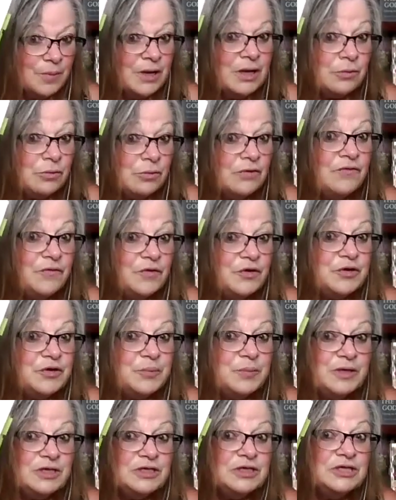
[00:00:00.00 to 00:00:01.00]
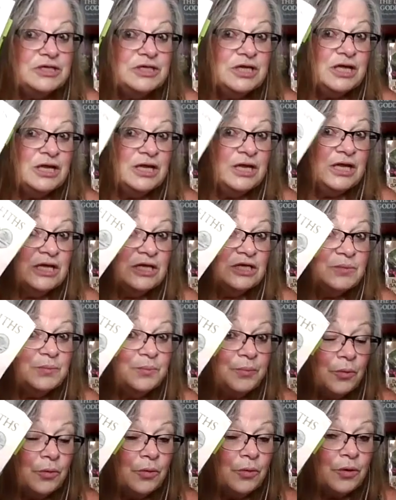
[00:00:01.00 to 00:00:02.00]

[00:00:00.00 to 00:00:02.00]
Billy Griffiths mentions in his